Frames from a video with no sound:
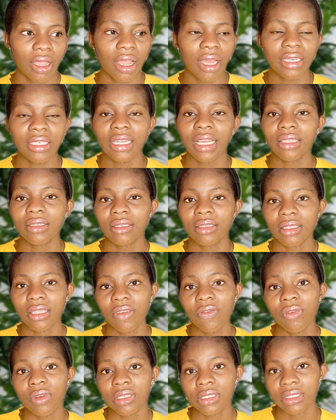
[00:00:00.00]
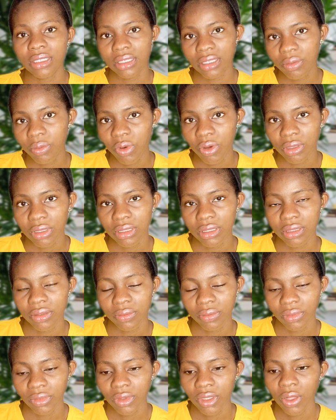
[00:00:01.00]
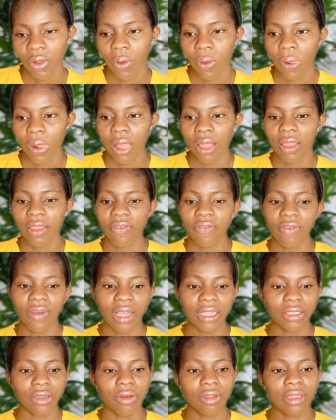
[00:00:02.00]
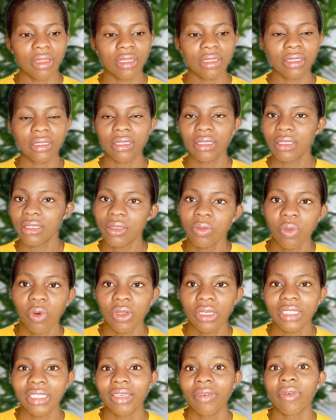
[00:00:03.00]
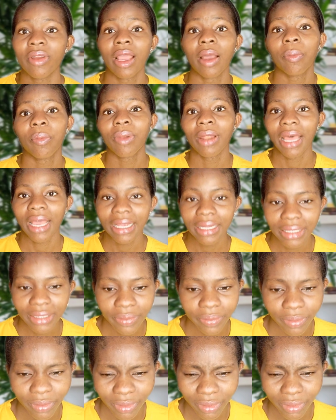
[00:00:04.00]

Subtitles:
and she had to stay for 6 months. In fact, on the 6th month, she reapplied.